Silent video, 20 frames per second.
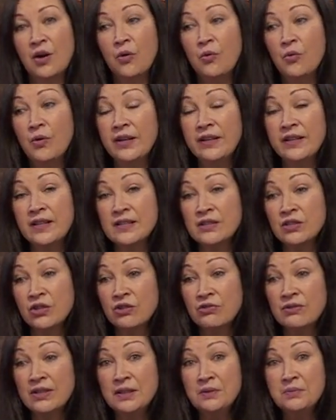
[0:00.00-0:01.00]
When there's
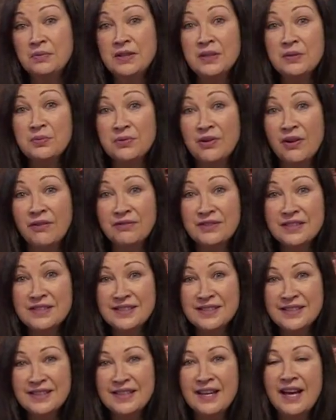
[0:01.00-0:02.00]
already been a
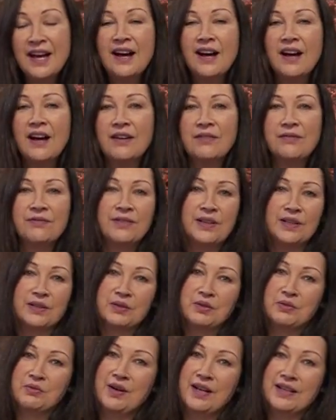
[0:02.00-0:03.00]
prophecy, I
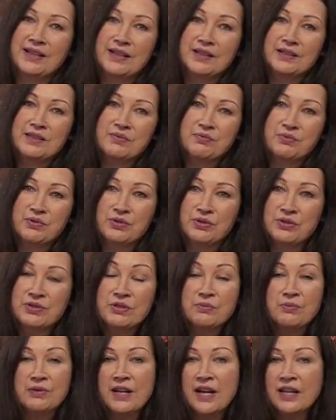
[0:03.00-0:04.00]
felt quite
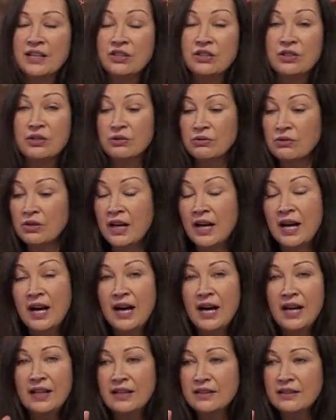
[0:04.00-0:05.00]
exposed, but I knew
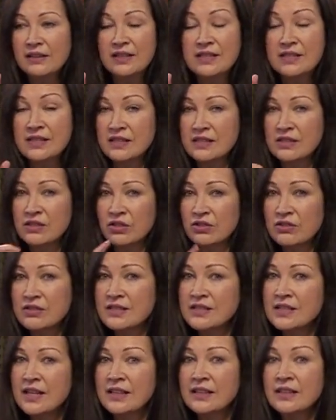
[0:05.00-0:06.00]
this is not
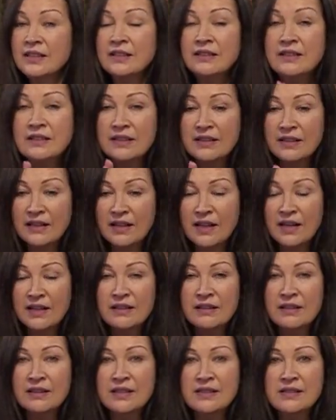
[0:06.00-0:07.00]
staying
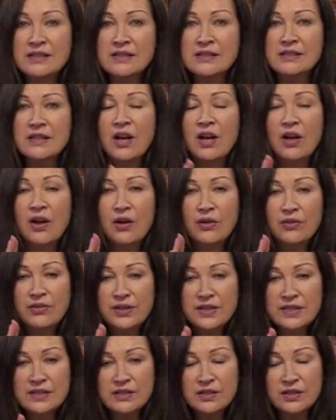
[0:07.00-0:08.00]
like this.
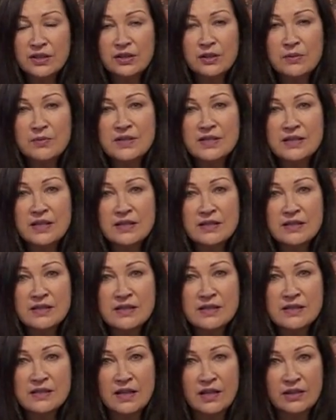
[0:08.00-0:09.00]
These
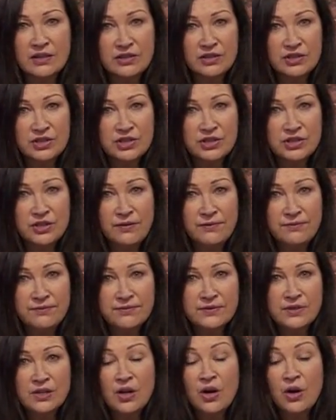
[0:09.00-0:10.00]
circumstances are going to
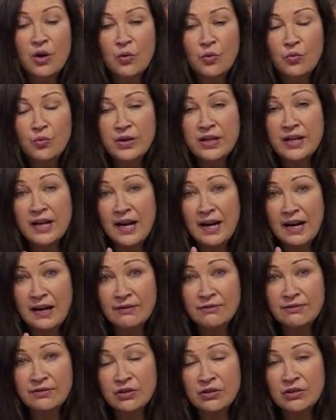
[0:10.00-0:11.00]
shift. We
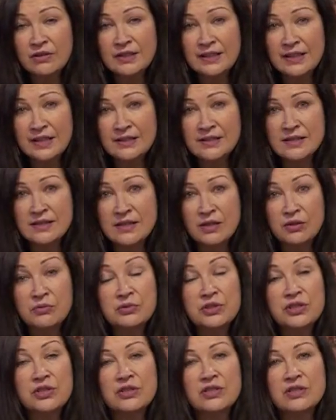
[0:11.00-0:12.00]
have got the answer.
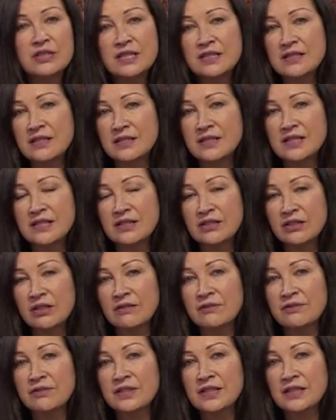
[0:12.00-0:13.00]
We just need to
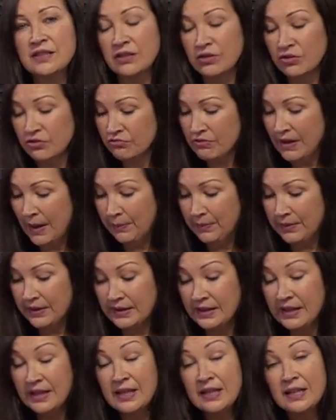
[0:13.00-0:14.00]
discover it and unwrap
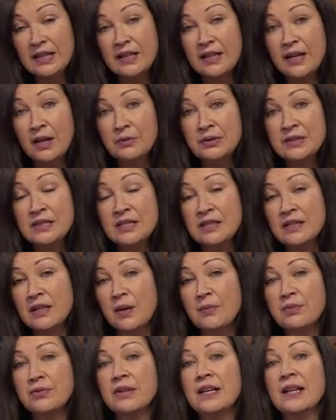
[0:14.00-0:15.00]
it. And I went into
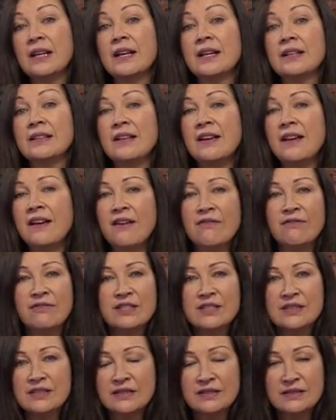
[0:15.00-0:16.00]
that prayer line
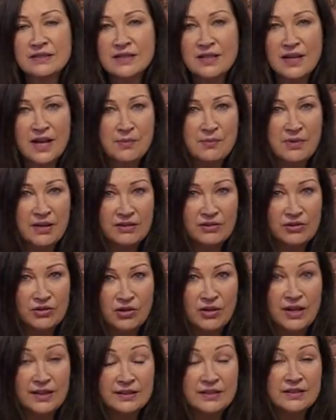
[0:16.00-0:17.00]
every single time I
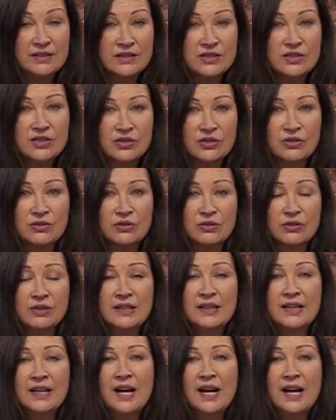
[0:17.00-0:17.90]
thought I needed to go.